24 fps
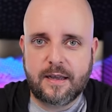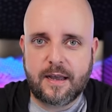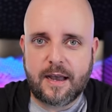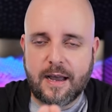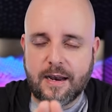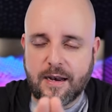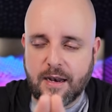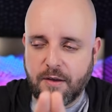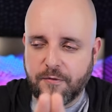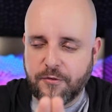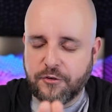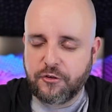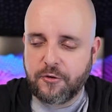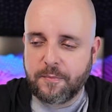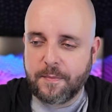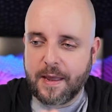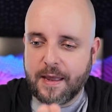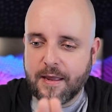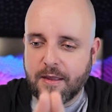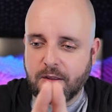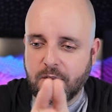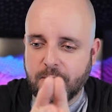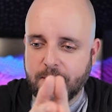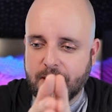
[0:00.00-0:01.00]
I love what you
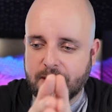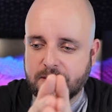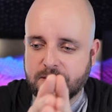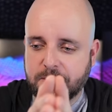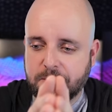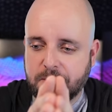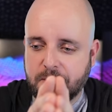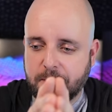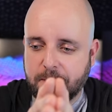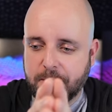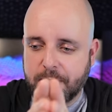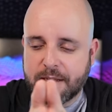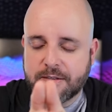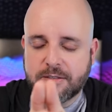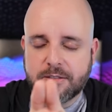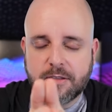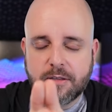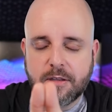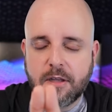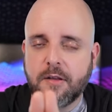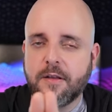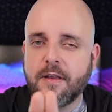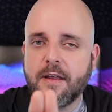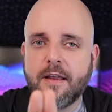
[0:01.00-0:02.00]
make. You make some of the best
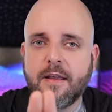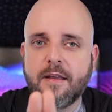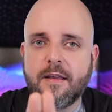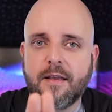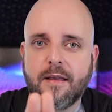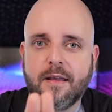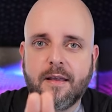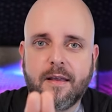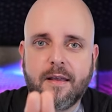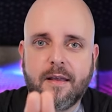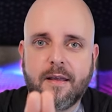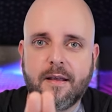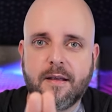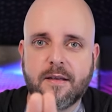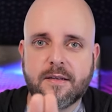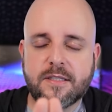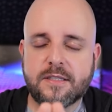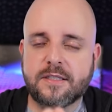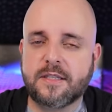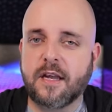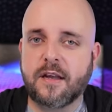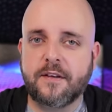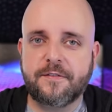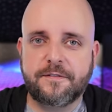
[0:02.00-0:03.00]
looking
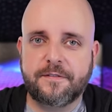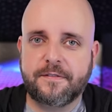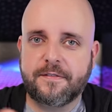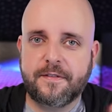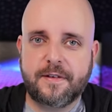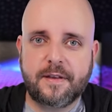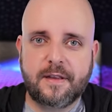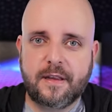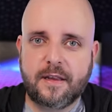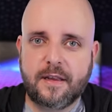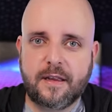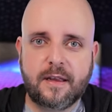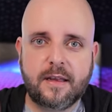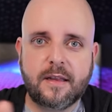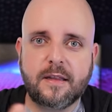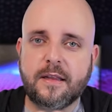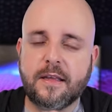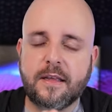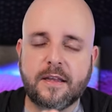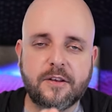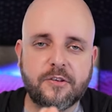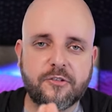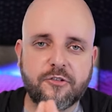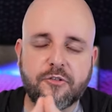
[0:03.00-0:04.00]
stuff in
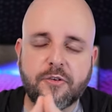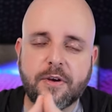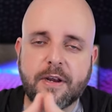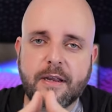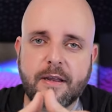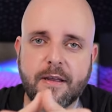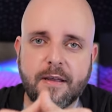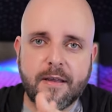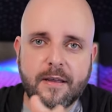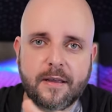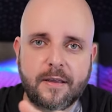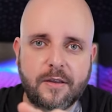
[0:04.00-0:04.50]
the industry.